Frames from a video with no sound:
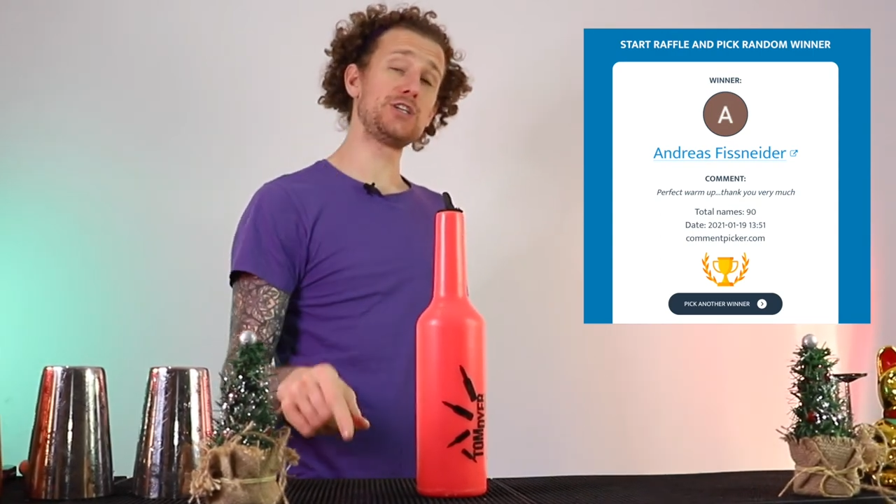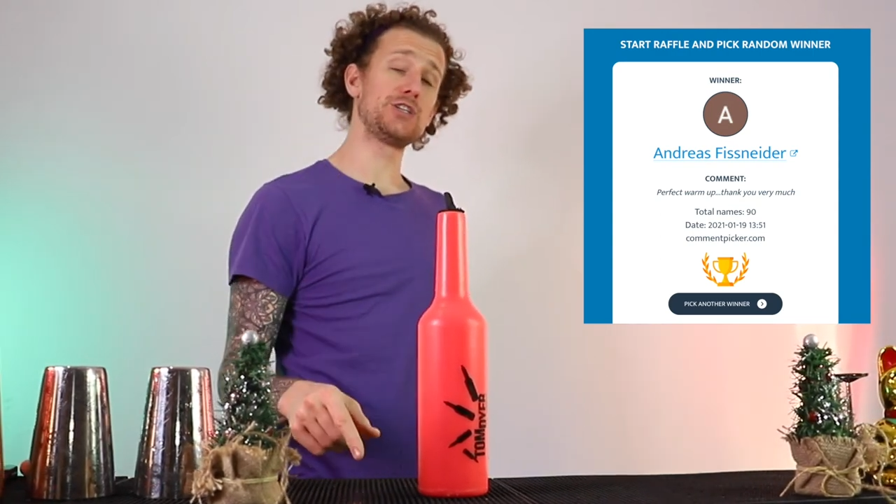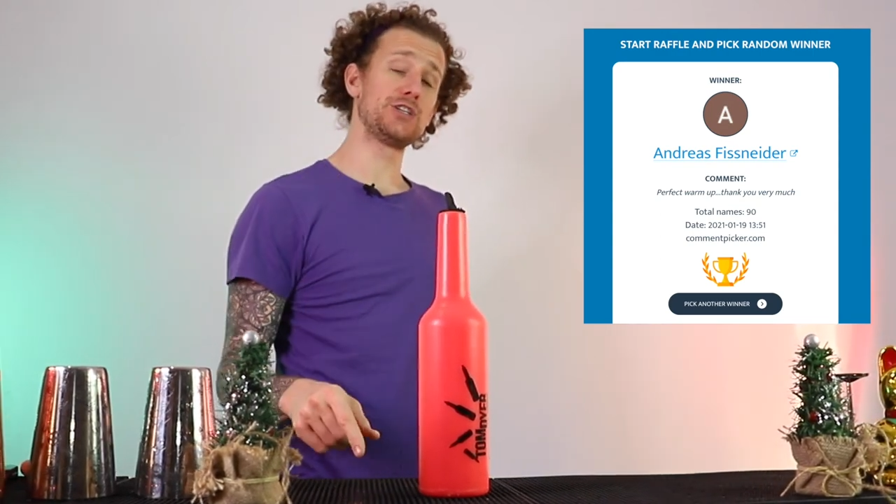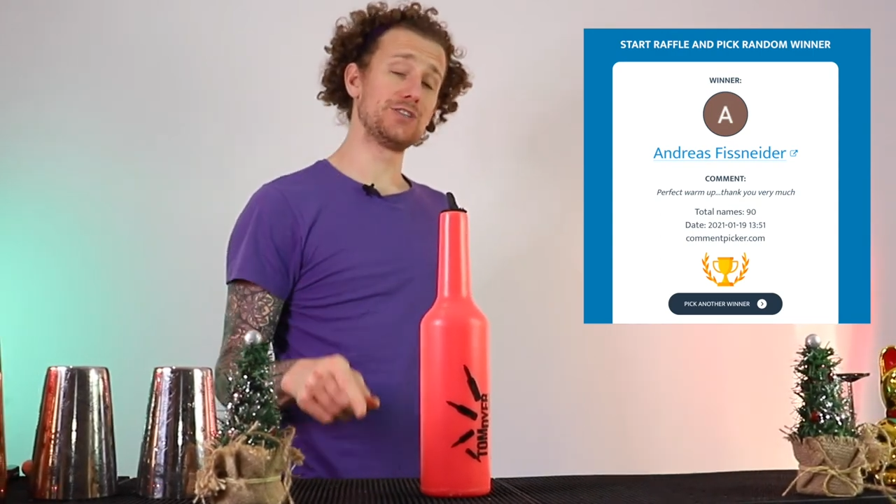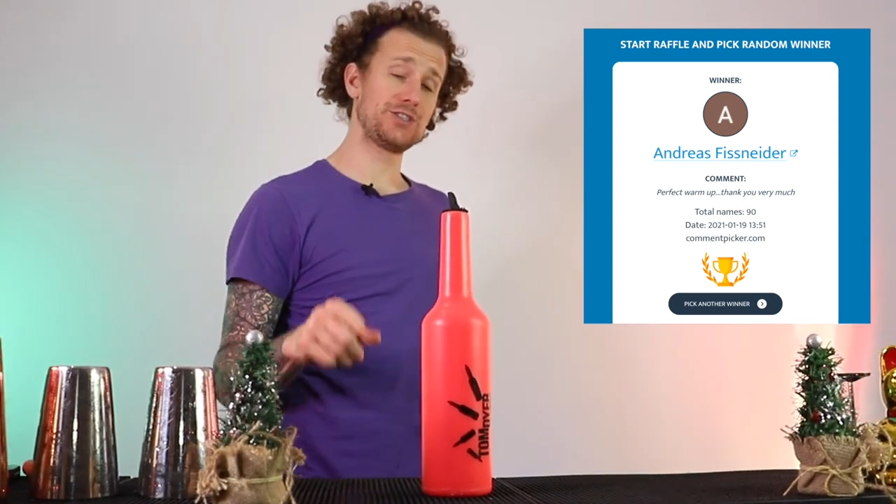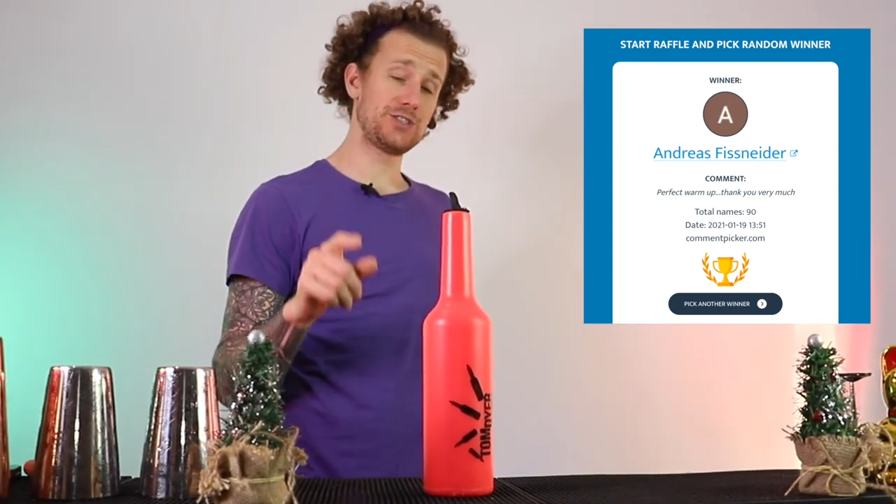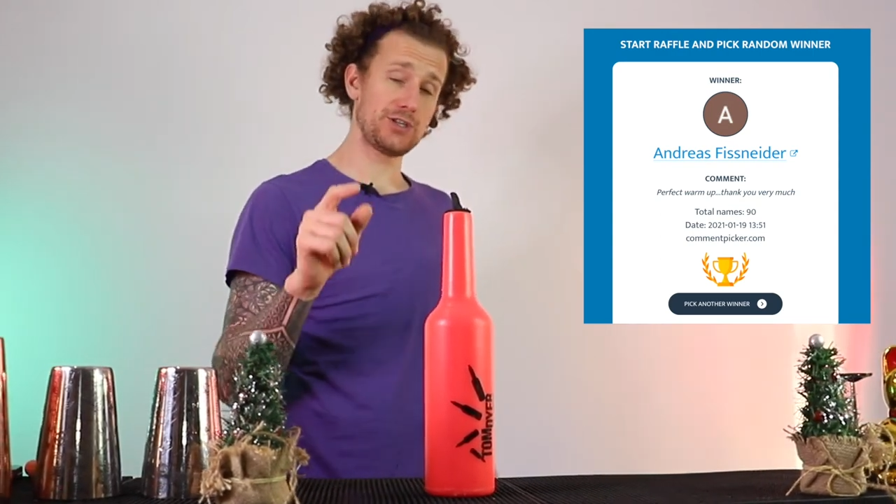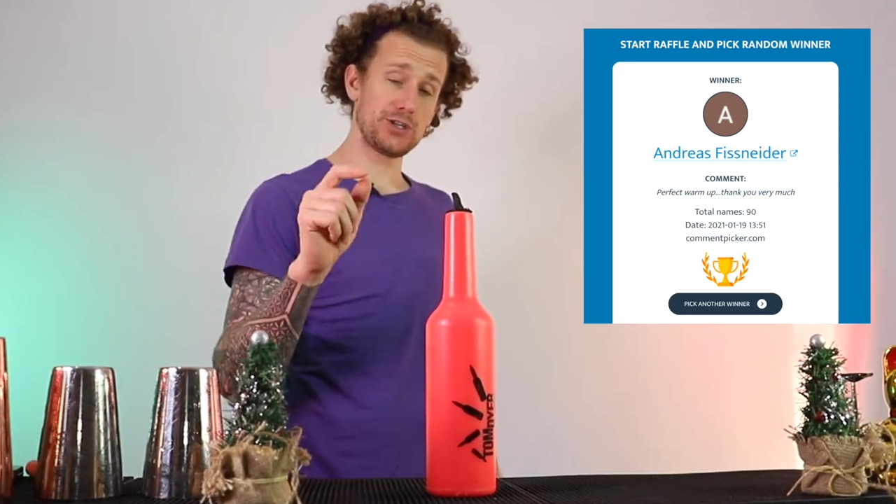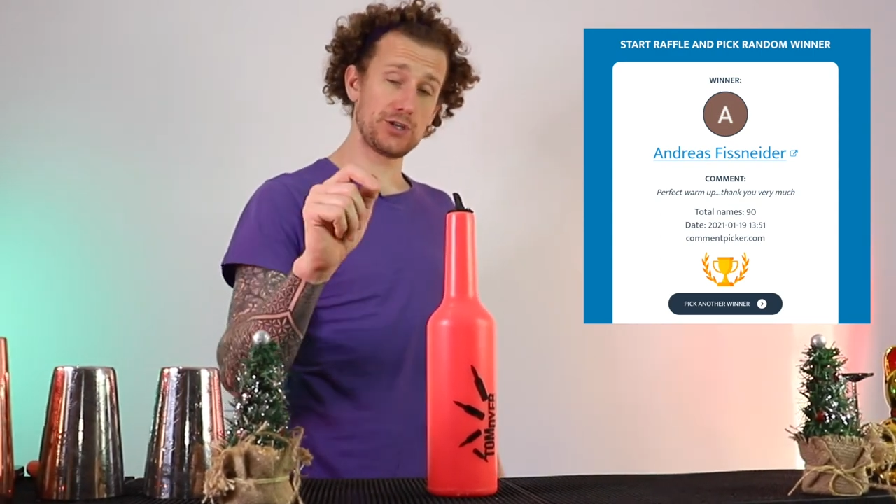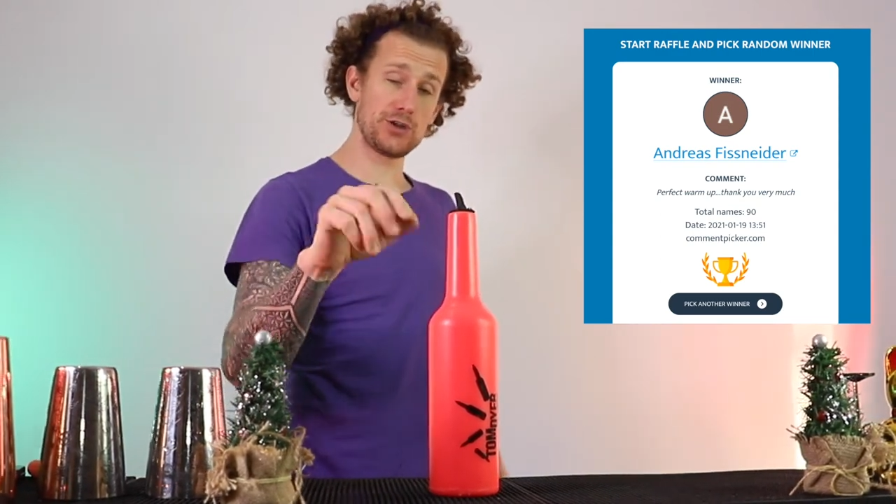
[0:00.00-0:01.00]
I'm going to be
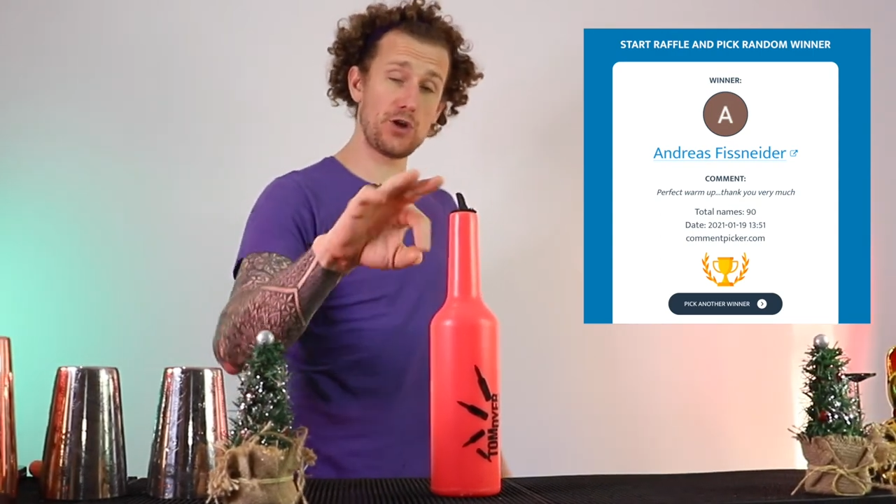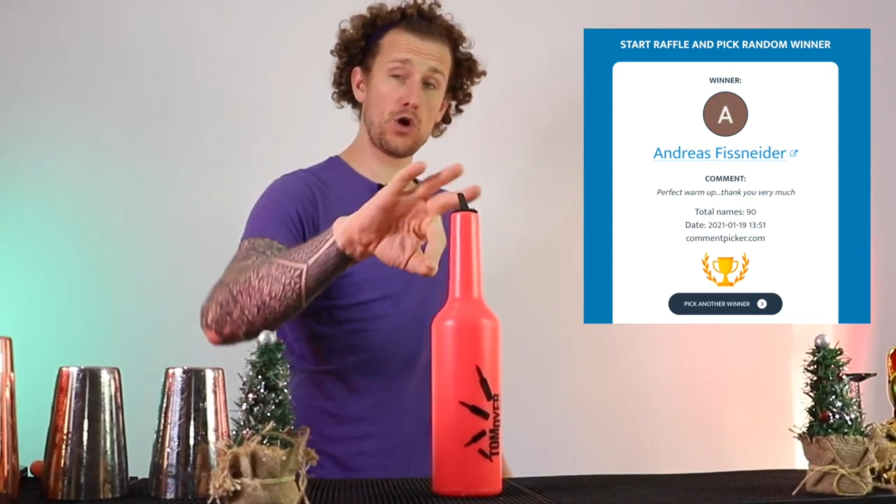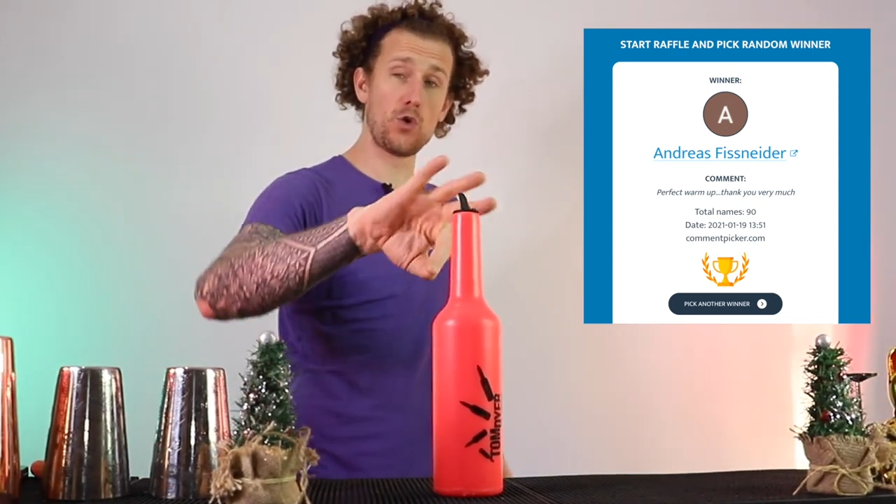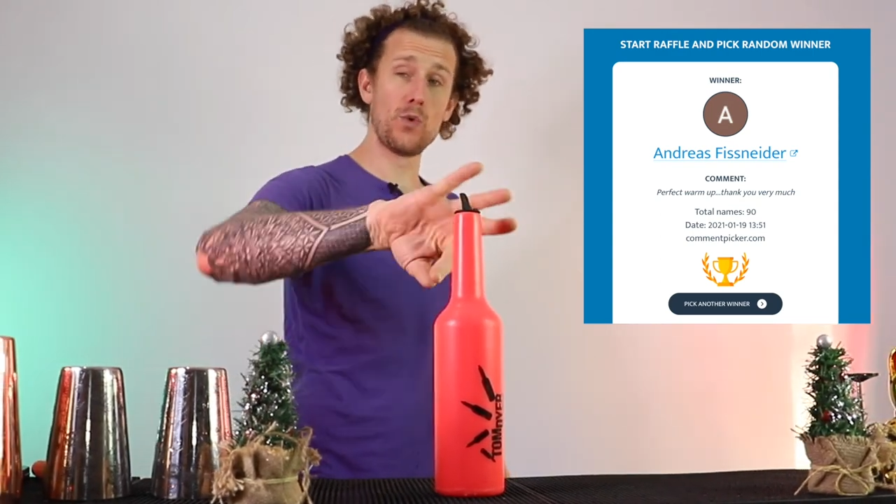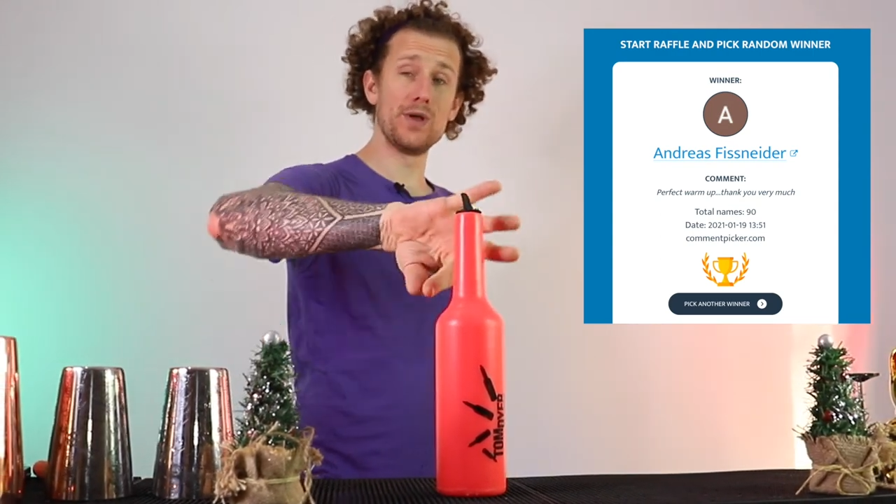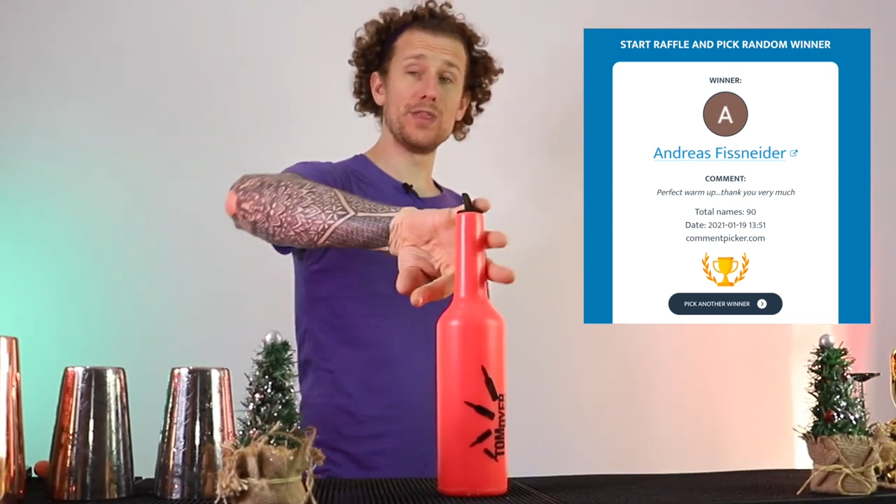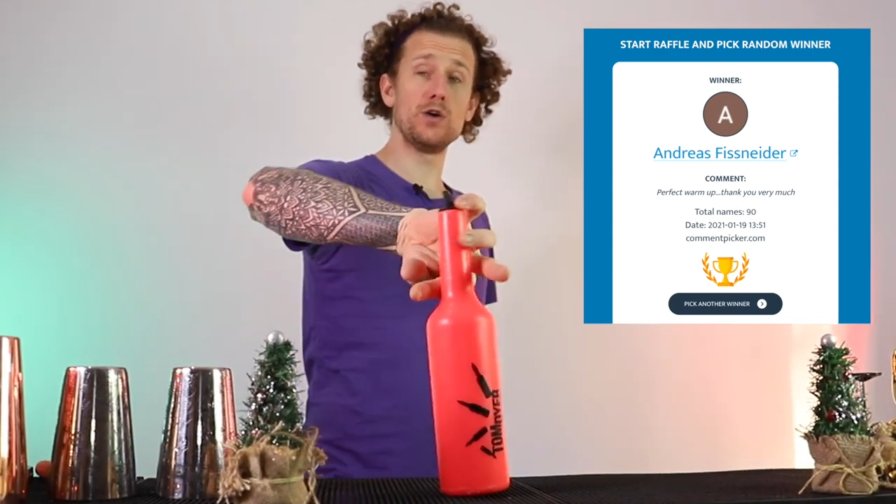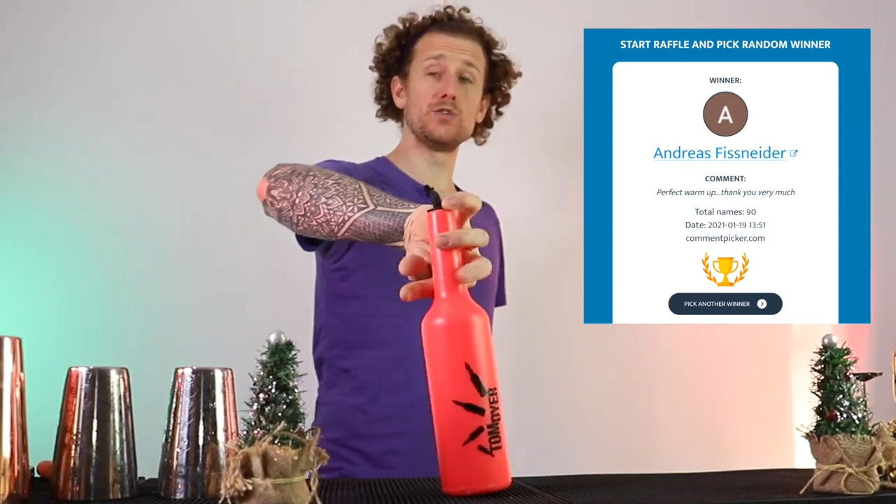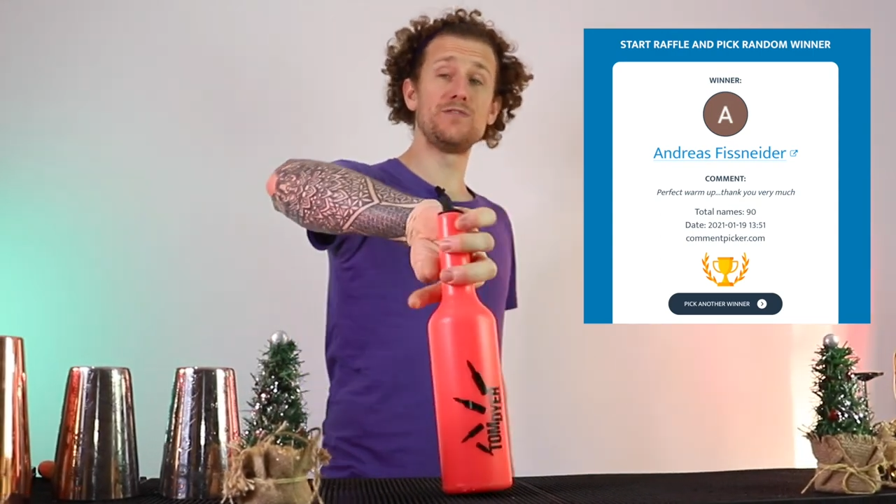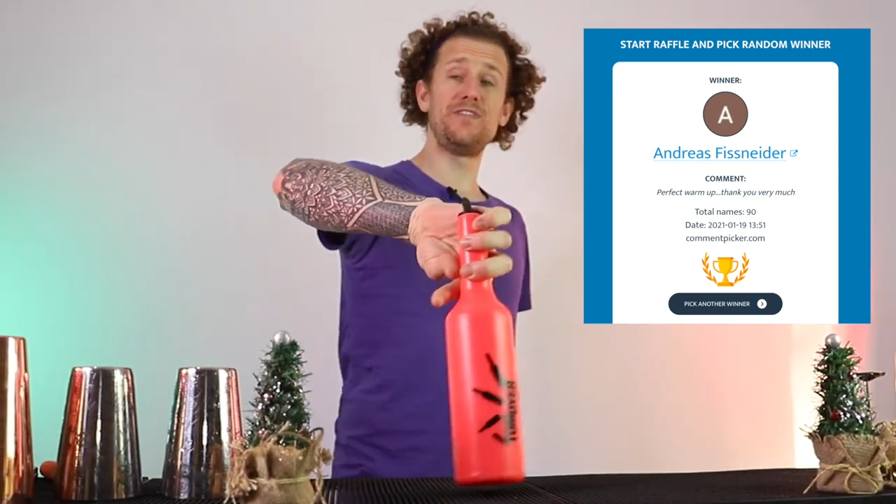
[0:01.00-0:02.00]
sticking with this for a little while
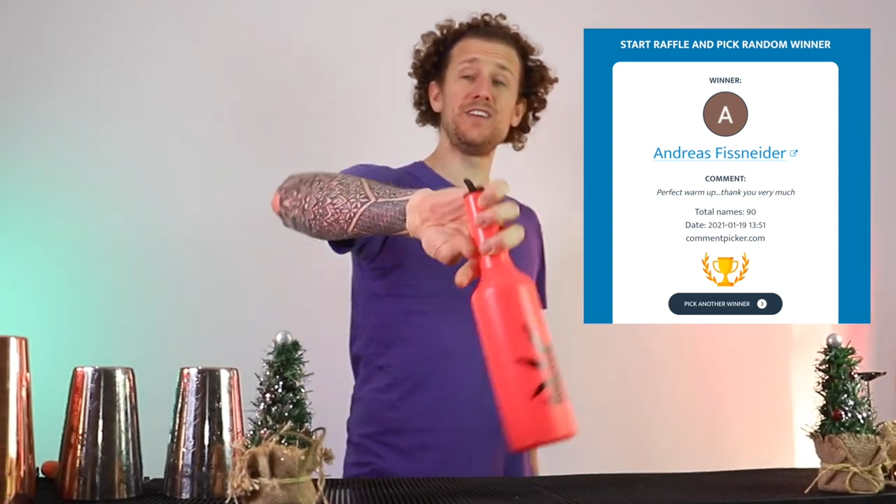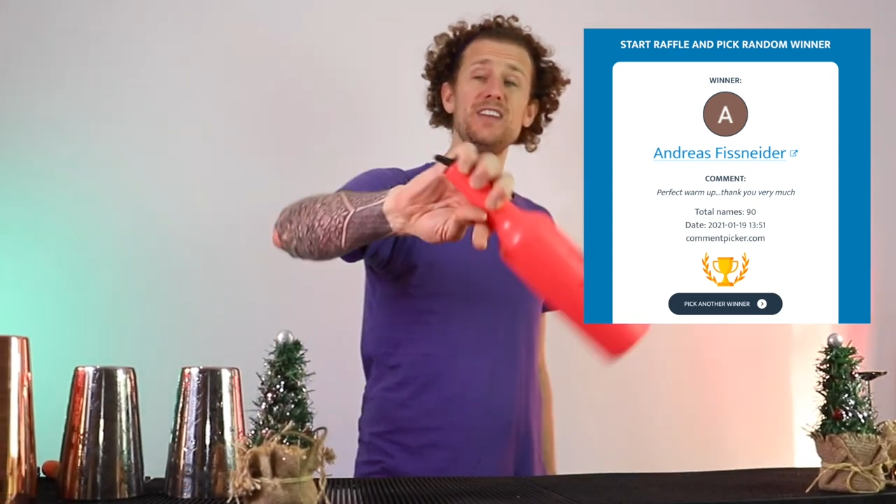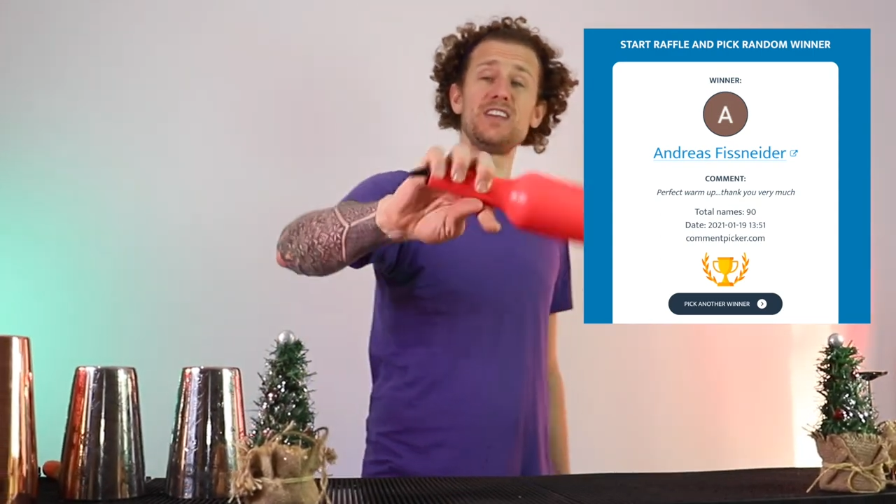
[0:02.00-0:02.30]
now so you